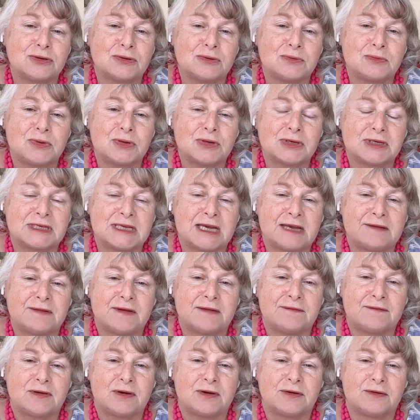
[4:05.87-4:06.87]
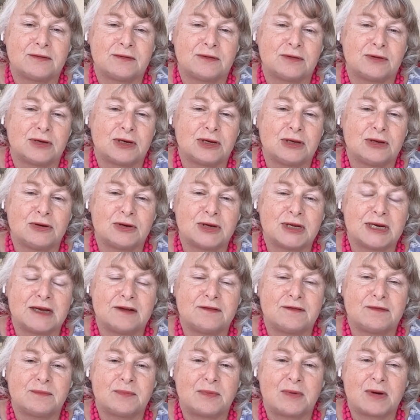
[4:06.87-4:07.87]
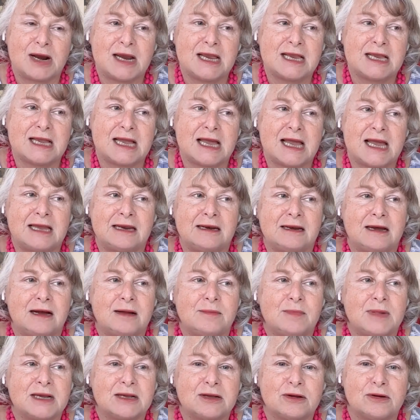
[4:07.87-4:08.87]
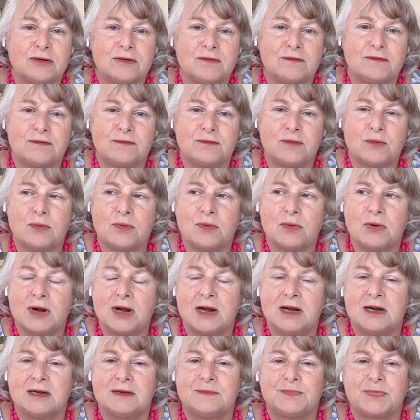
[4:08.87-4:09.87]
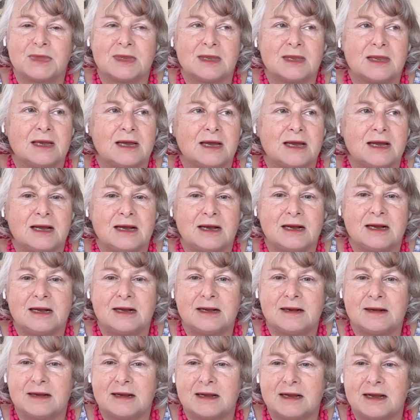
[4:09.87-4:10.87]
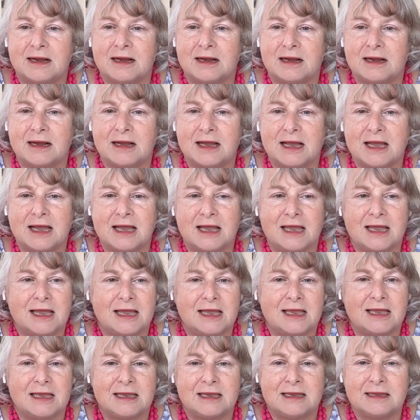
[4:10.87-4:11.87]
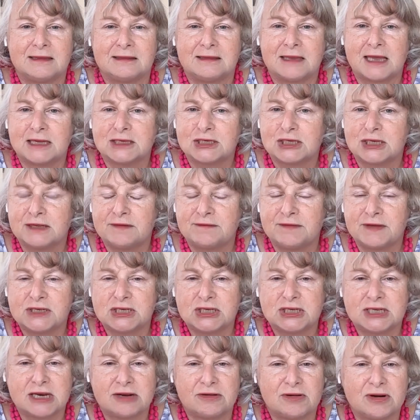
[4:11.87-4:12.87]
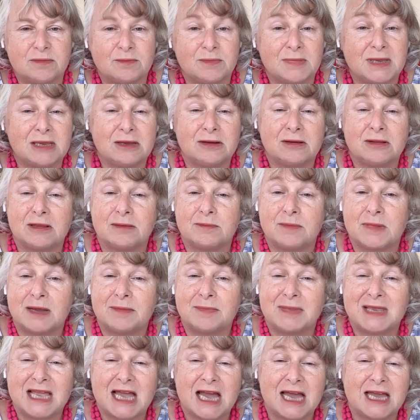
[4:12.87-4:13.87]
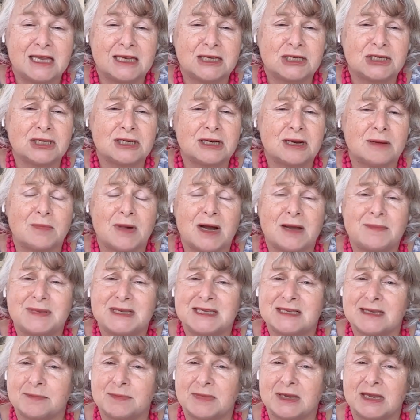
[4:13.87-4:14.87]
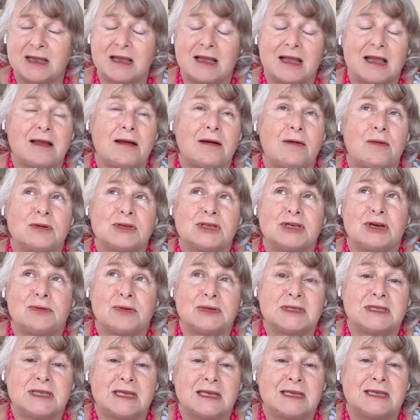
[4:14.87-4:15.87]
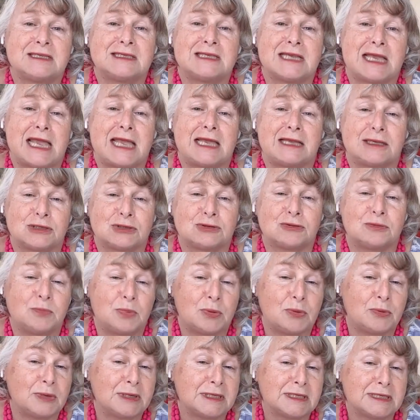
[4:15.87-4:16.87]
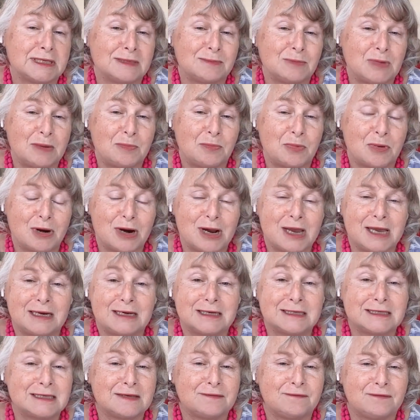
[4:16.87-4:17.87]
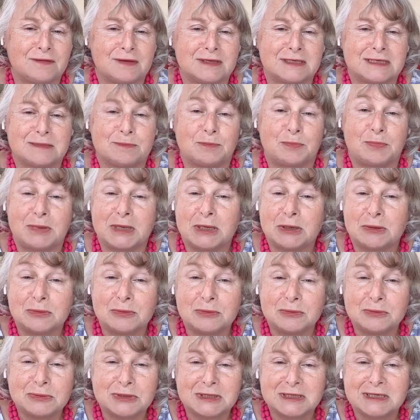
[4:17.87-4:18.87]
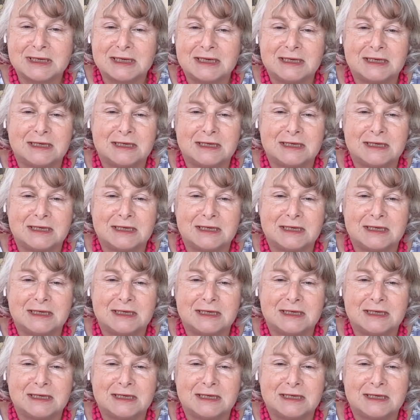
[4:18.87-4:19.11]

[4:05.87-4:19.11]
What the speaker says: on a workday if I've got a long enough break, and I might go for uh, a largely vegetarian meal. It might be Asian. It might be something which I always think is extra points in my brain, as if it's pickled.